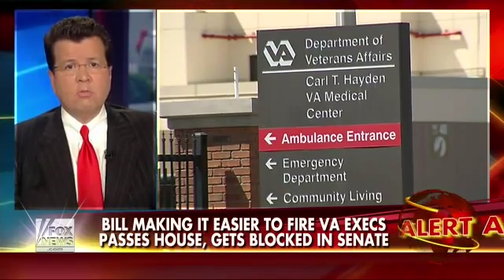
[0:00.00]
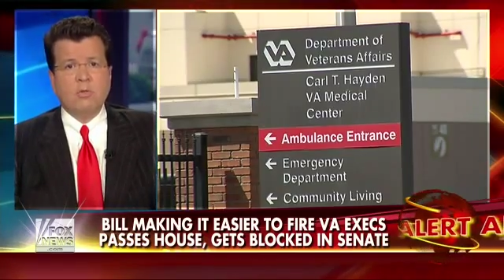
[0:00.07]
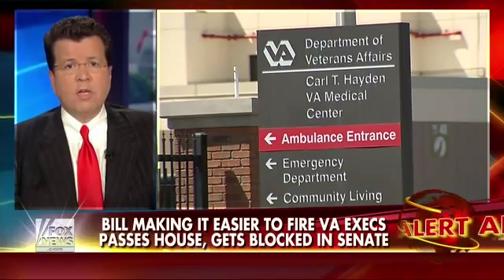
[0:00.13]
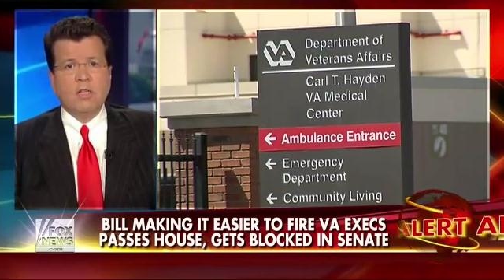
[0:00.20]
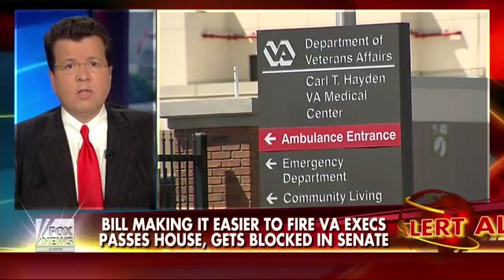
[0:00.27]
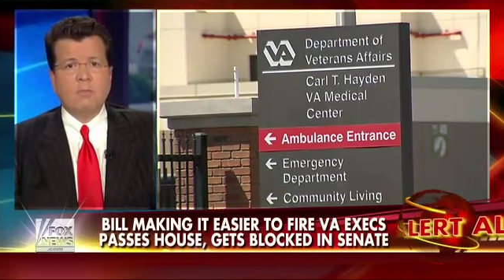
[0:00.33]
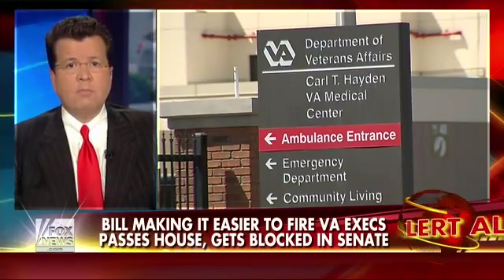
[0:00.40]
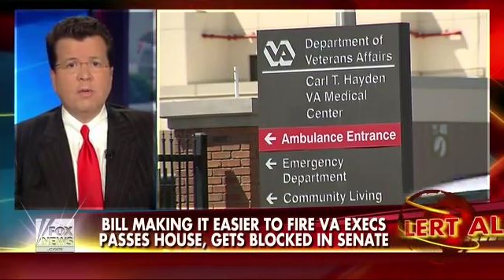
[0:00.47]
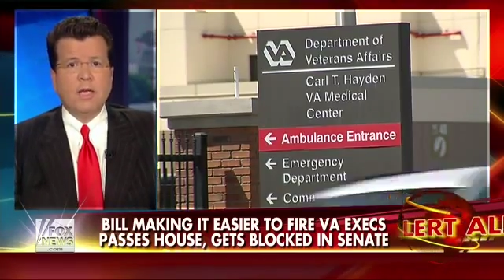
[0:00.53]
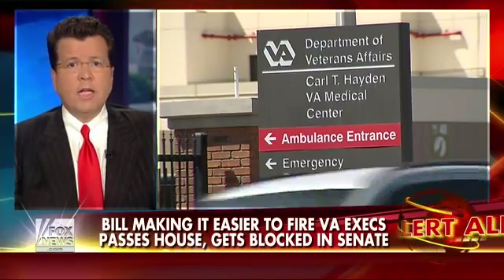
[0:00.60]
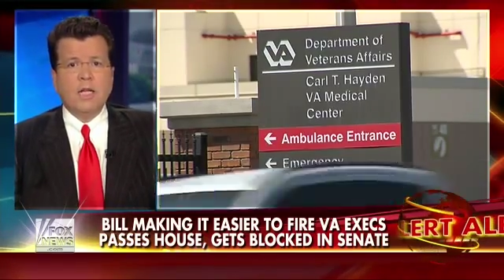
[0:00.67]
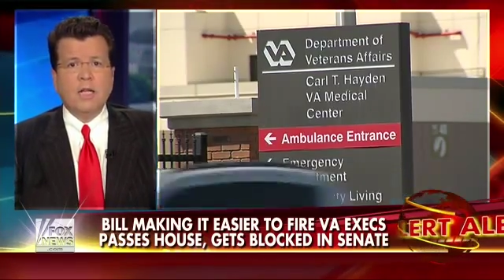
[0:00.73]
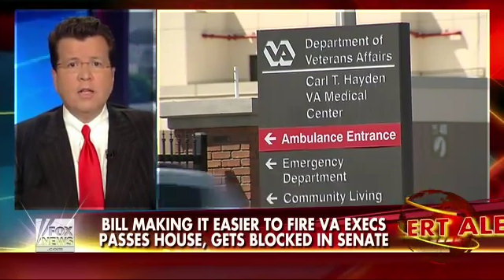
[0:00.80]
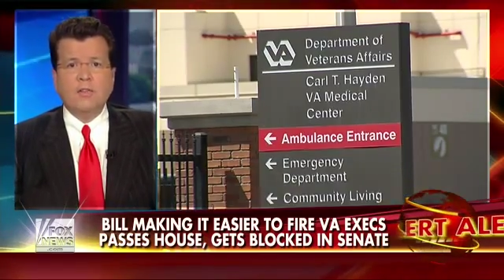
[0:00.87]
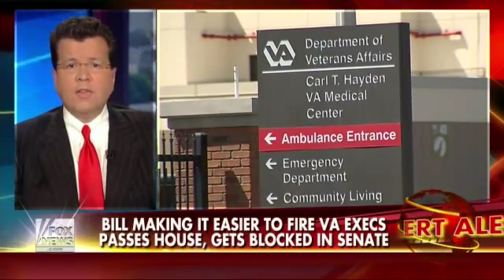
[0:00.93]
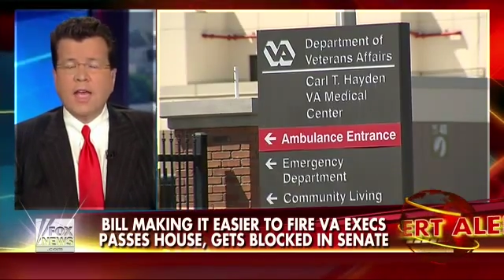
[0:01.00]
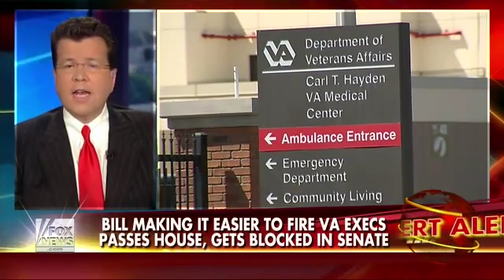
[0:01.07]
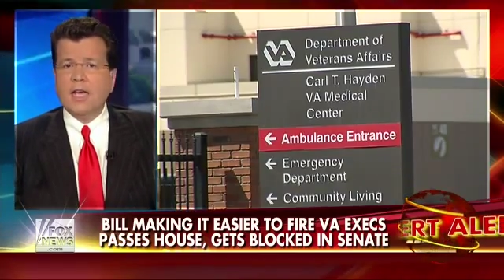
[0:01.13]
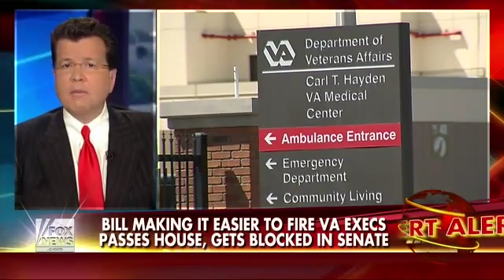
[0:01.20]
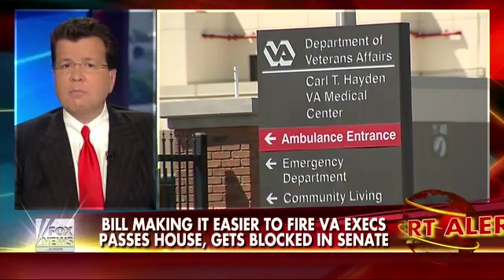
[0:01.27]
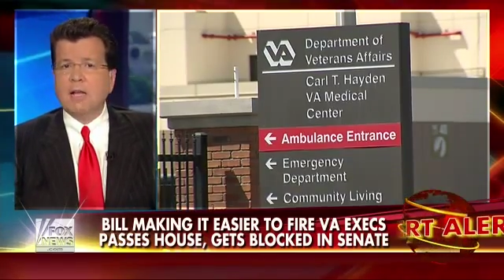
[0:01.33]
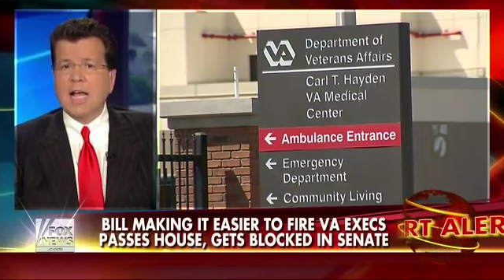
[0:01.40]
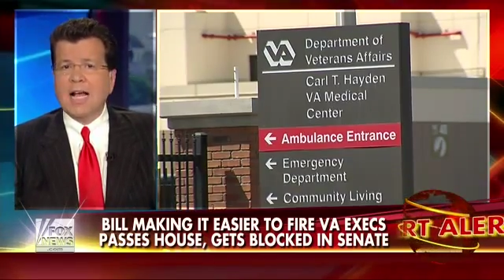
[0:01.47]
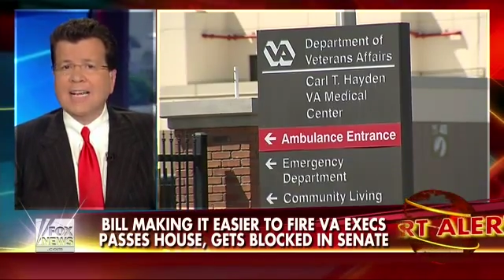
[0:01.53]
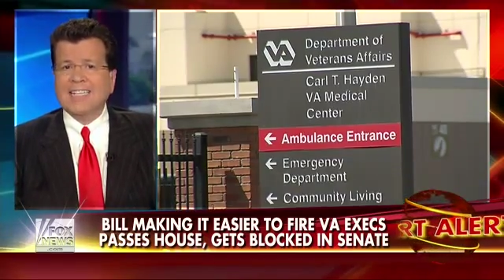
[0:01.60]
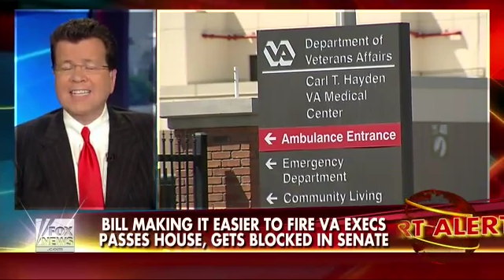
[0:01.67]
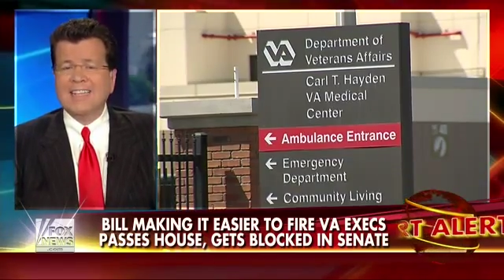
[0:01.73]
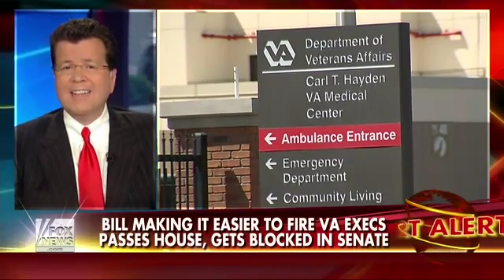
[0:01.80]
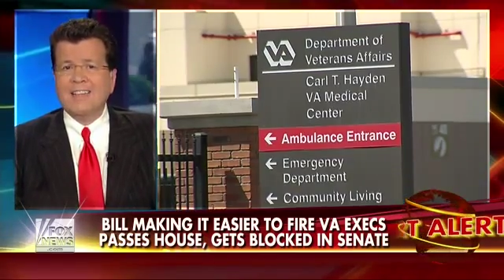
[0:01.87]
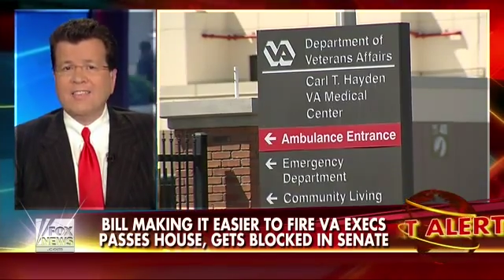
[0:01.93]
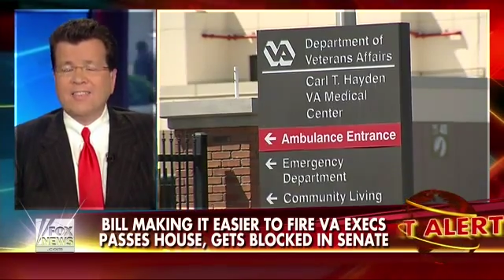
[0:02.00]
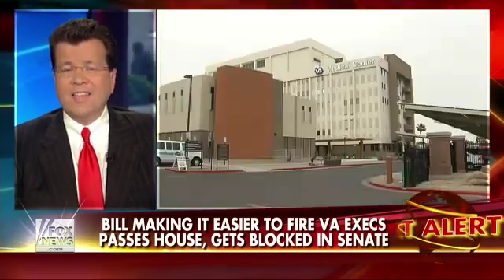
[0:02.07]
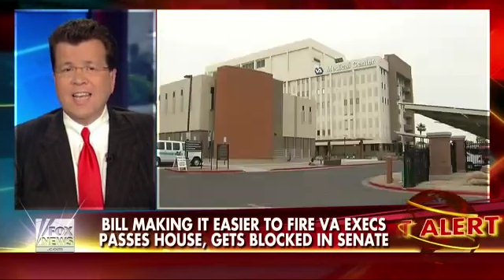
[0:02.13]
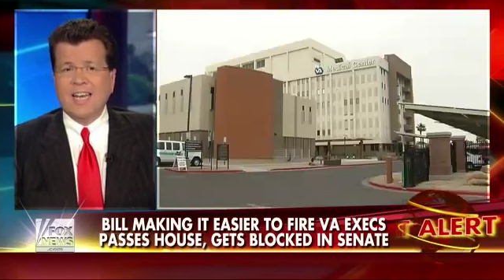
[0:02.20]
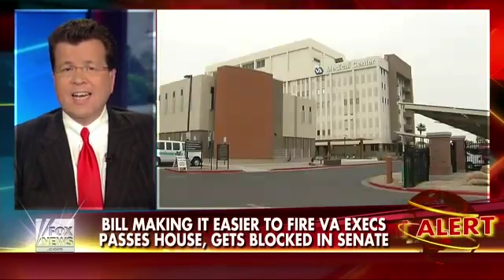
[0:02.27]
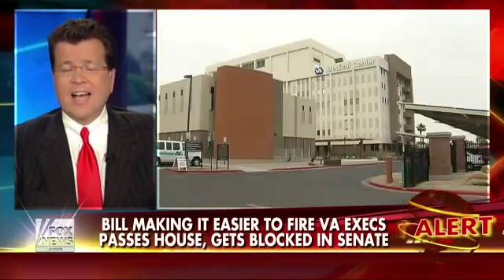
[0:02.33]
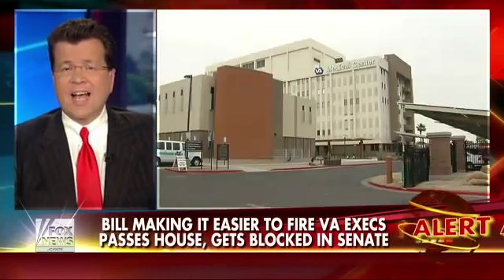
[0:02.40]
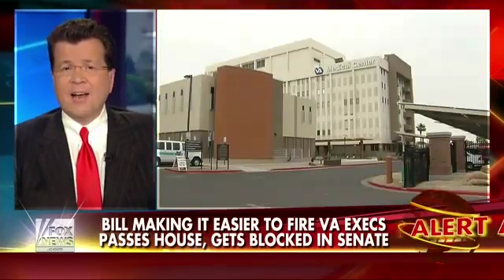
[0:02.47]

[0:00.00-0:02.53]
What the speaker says: But the bill is getting blocked in the Senate.